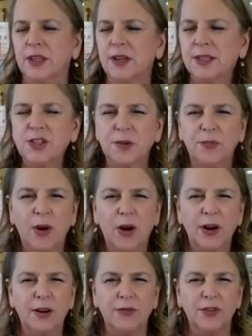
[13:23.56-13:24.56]
such a
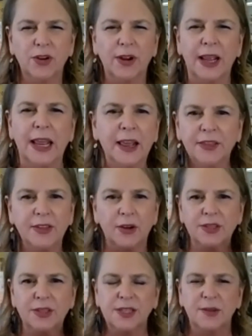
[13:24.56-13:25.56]
part of your
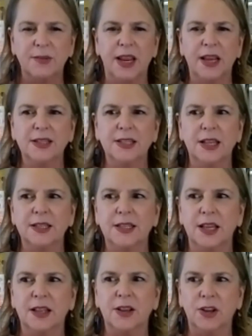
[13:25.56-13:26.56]
ethos to me is
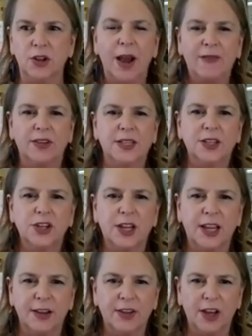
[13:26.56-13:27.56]
that you have such a
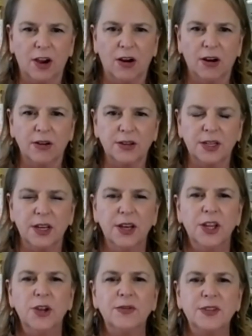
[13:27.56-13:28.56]
giving heart.
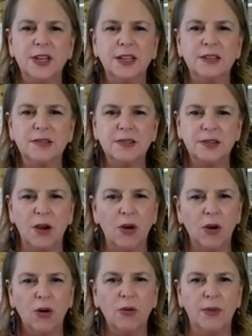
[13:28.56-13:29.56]
You have done
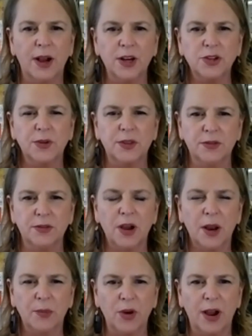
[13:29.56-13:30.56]
so much with
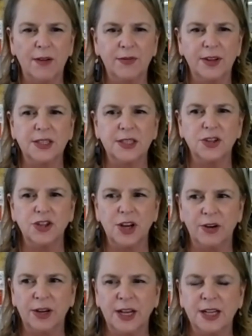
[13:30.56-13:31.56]
nonprofits and
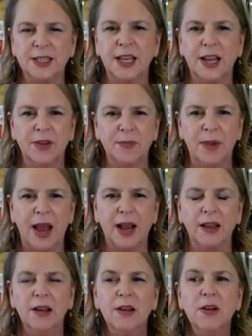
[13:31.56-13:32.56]
charities and giving
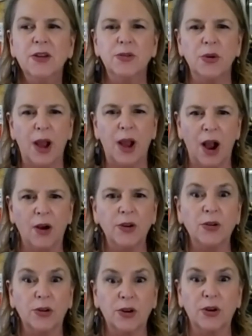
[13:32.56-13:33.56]
back throughout
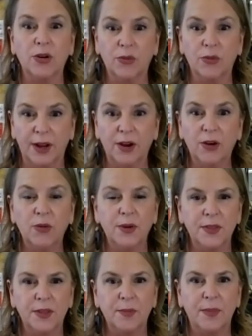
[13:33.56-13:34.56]
your career
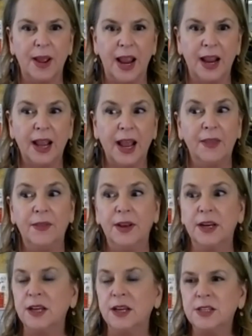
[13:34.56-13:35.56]
with the bank, and
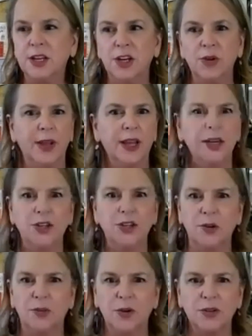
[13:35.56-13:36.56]
then continuing into
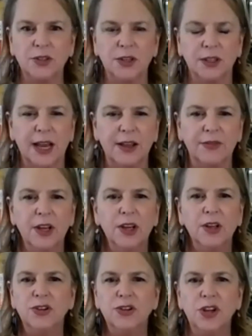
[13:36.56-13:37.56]
your personal life.
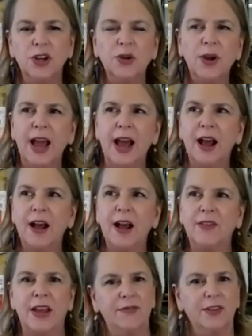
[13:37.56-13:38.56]
Do you
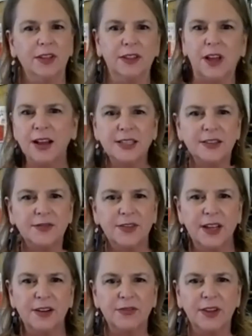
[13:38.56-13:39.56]
have a
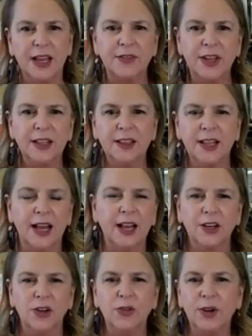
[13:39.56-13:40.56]
philosophy of giving that
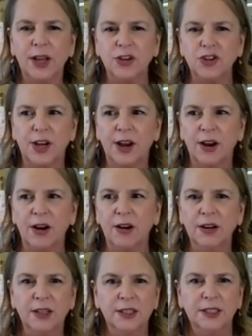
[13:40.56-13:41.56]
you can
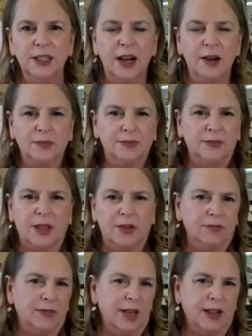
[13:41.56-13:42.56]
share, that
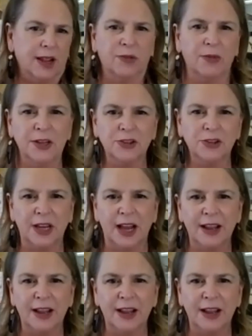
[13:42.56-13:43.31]
kind of runs your life?